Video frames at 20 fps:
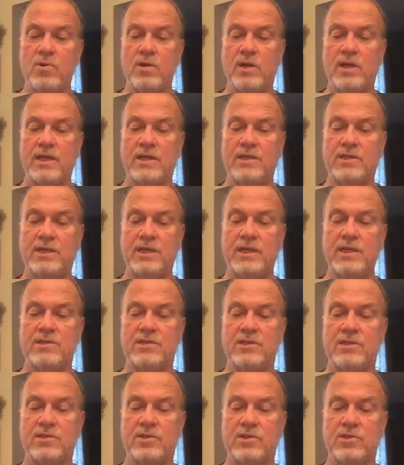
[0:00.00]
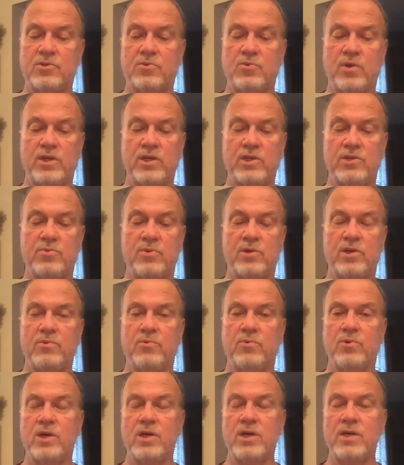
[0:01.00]
like Jesus in
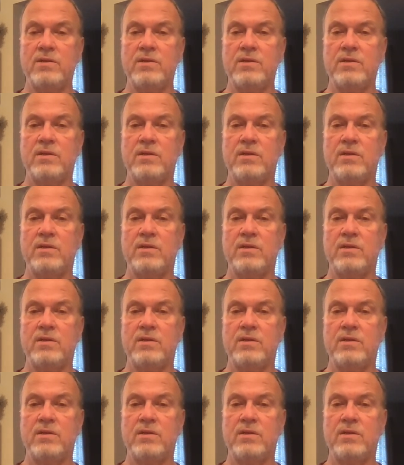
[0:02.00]
2021.